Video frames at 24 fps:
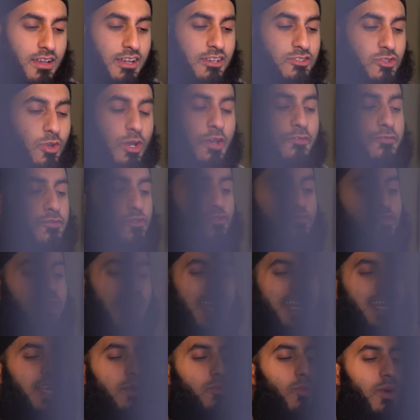So if you
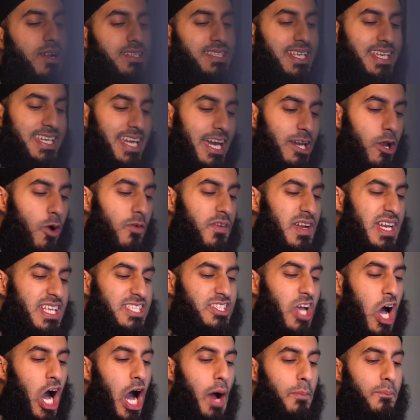really want to get over
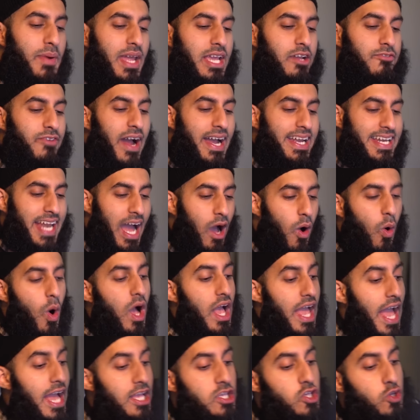this heartbreak right now
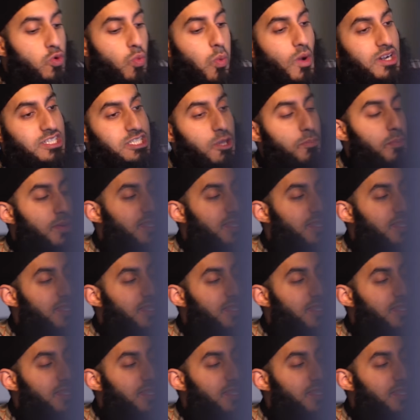and you want to